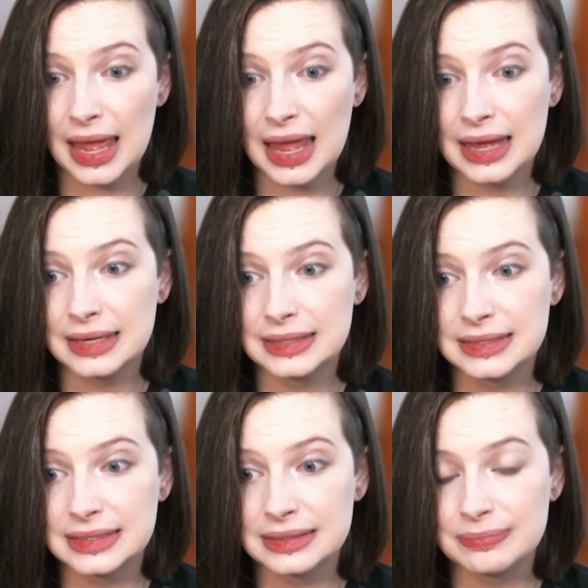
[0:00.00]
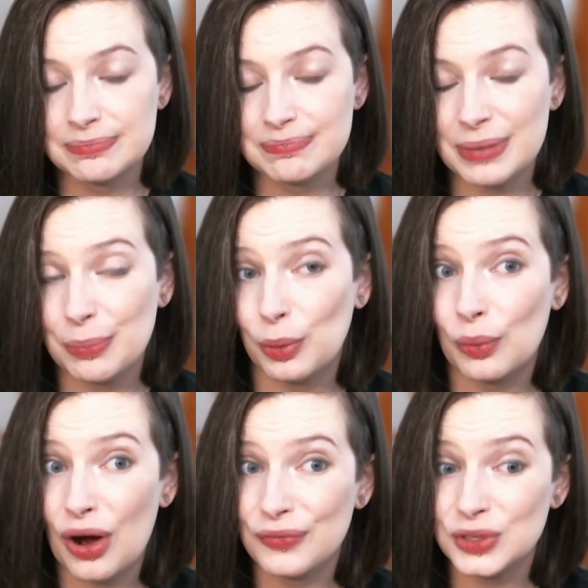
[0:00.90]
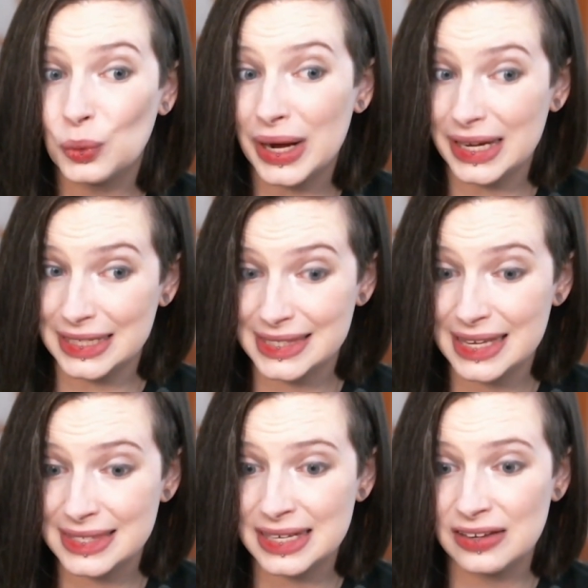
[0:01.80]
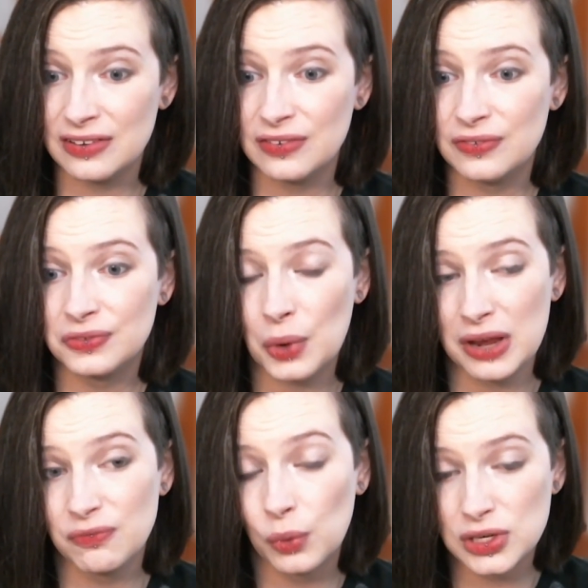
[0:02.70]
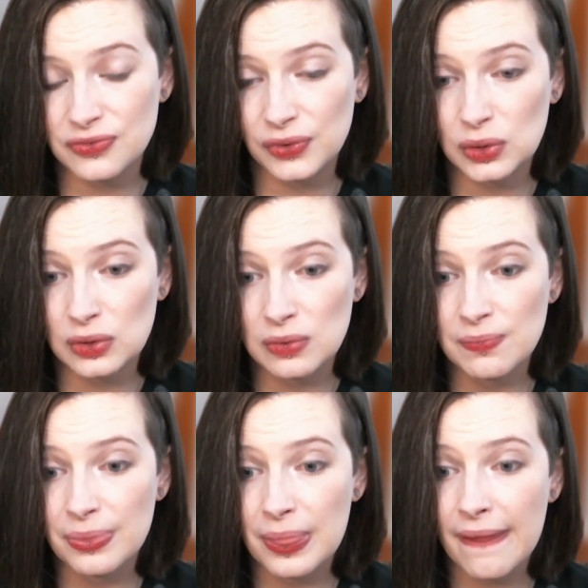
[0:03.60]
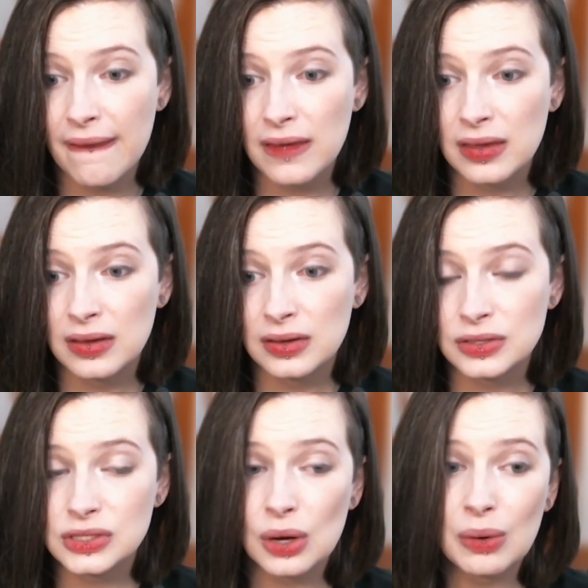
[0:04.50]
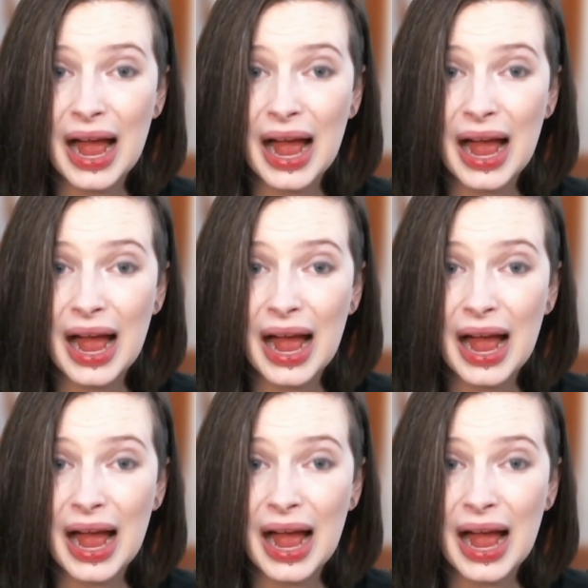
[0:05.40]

And people were often quite insensitive, quite forceful. So I